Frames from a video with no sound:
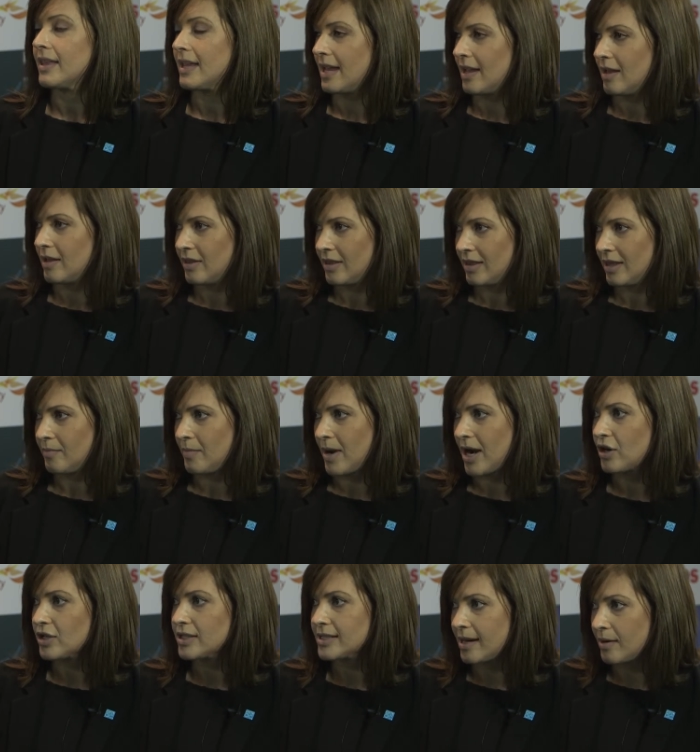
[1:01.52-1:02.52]
the, the
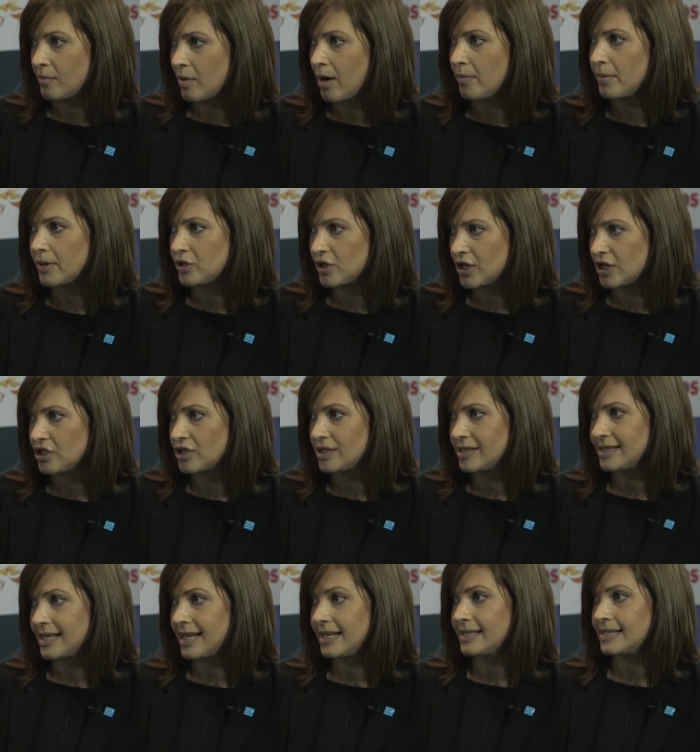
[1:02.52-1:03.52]
Maritime Arbitration
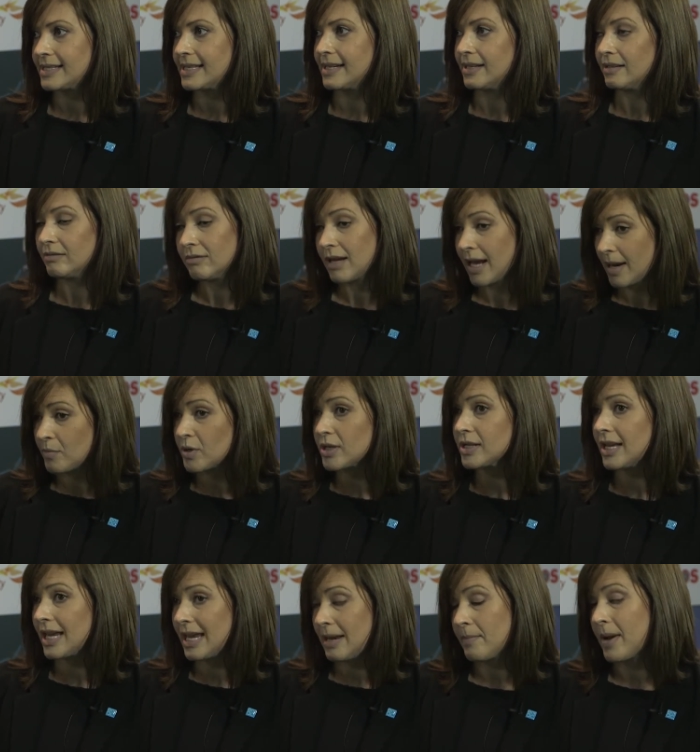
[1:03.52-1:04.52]
Centre,
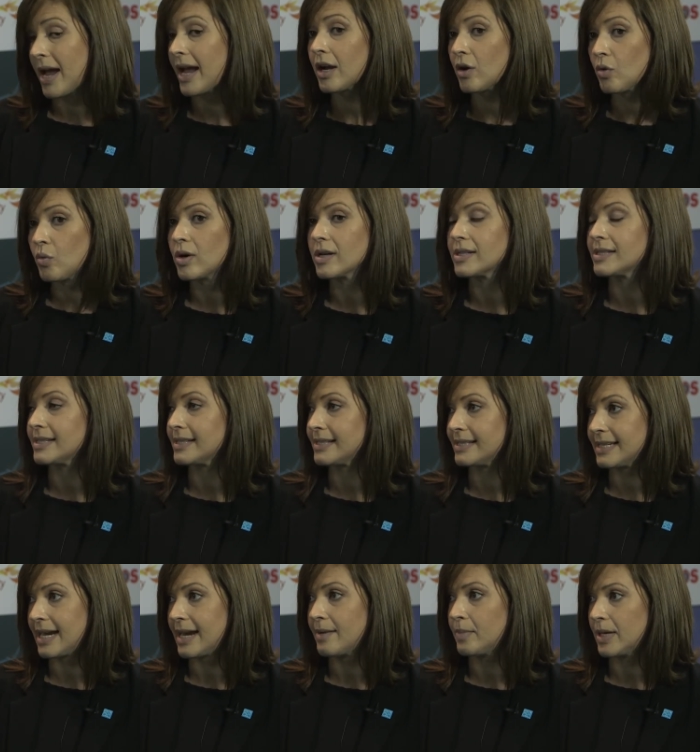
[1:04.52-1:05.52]
EMAC, was
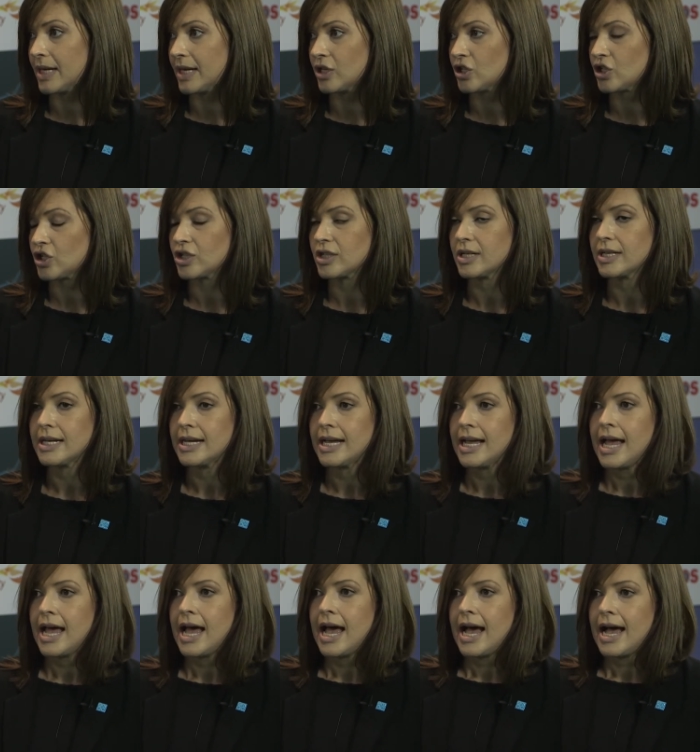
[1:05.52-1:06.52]
established
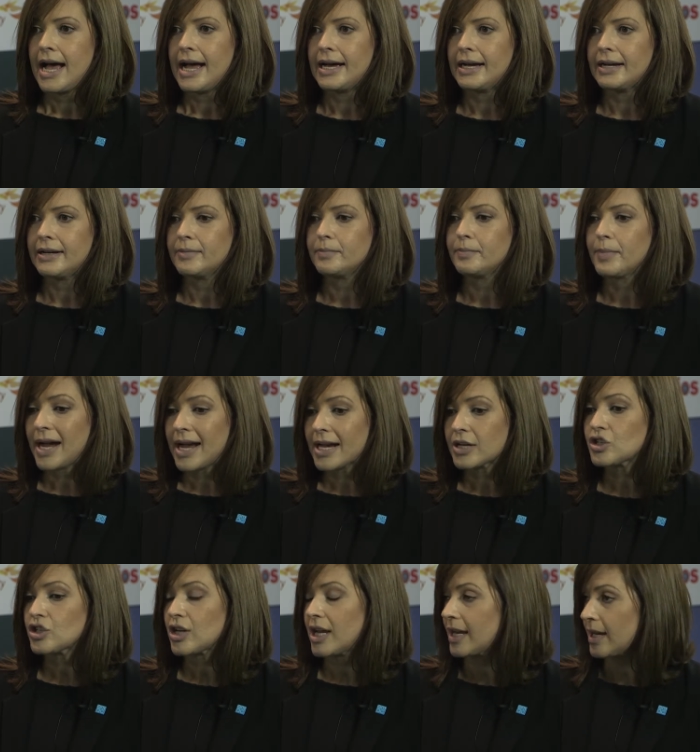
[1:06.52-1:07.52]
um, by
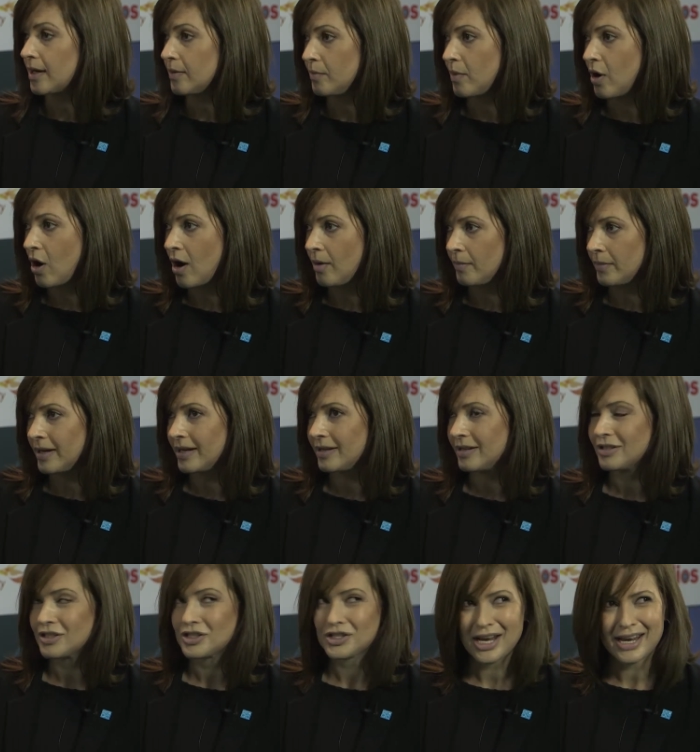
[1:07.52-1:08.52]
Sheikh Mohammed.
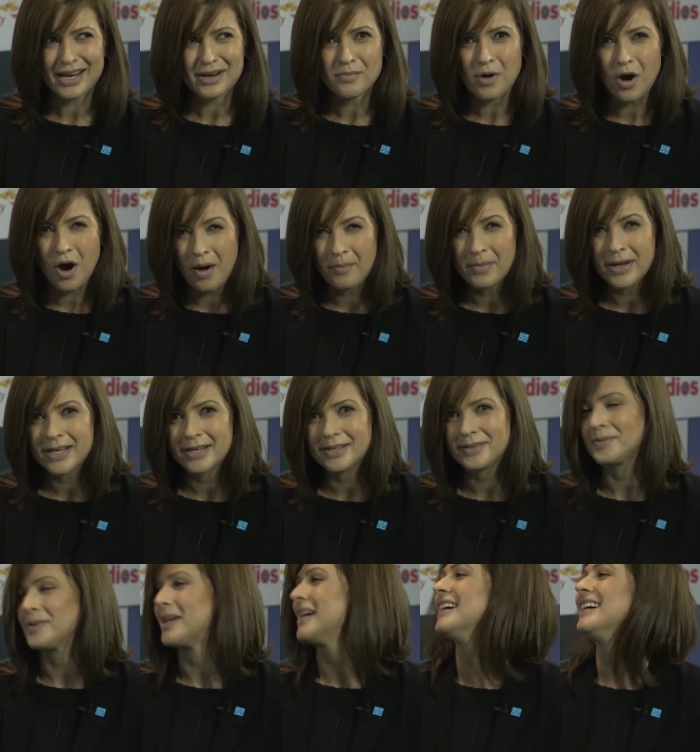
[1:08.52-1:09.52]
Uh, Sheikh Mohammed
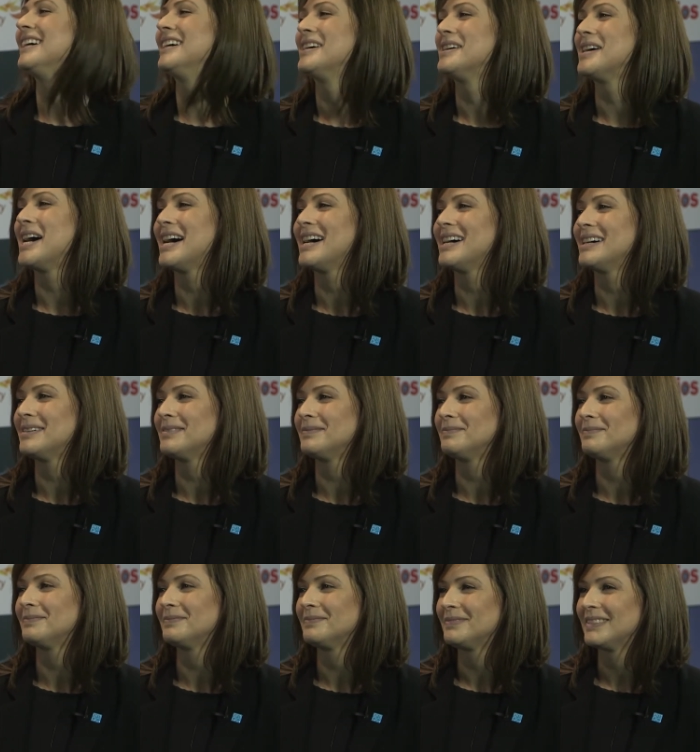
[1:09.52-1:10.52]

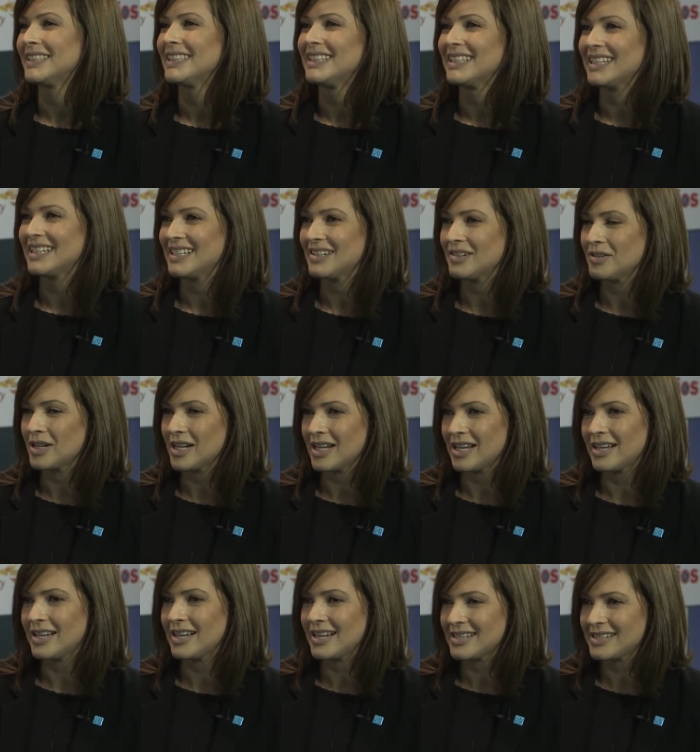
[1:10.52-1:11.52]
um,
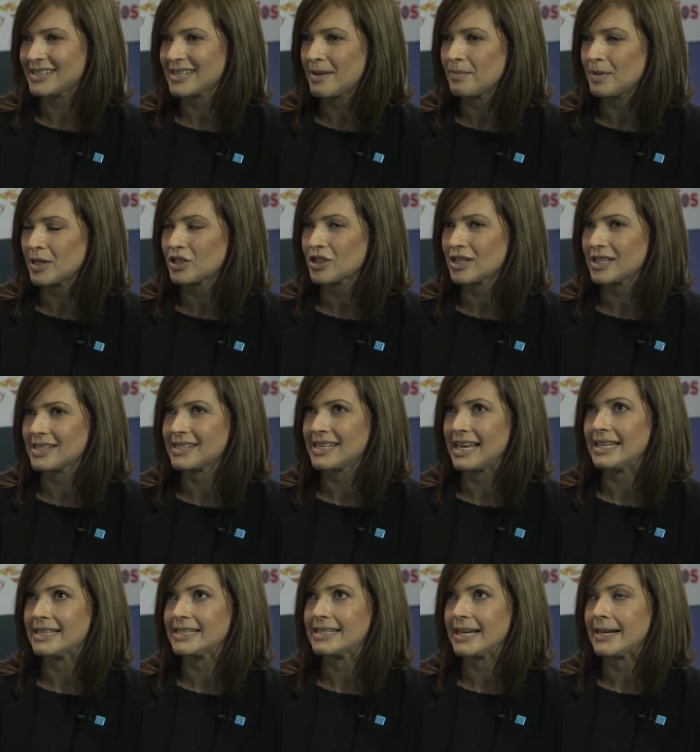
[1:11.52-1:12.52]
uh, established the
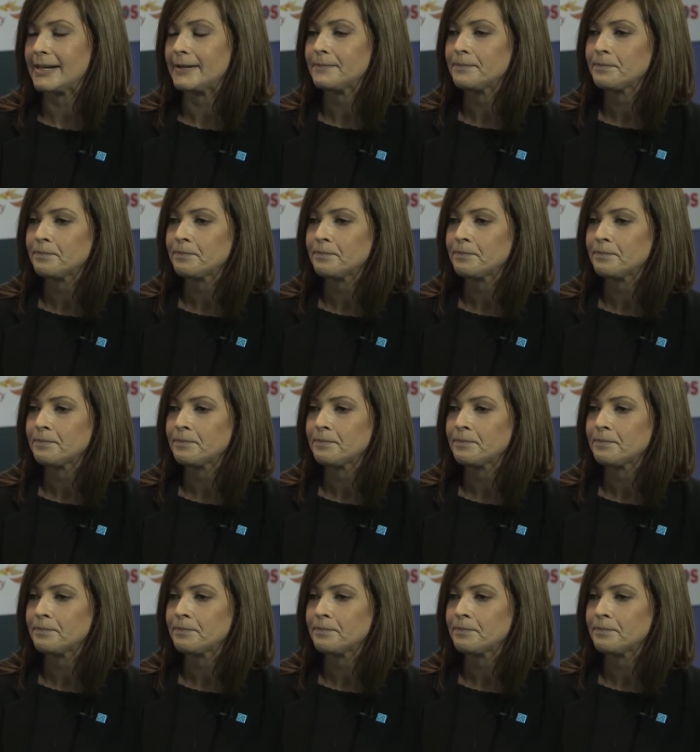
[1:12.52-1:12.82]
centre.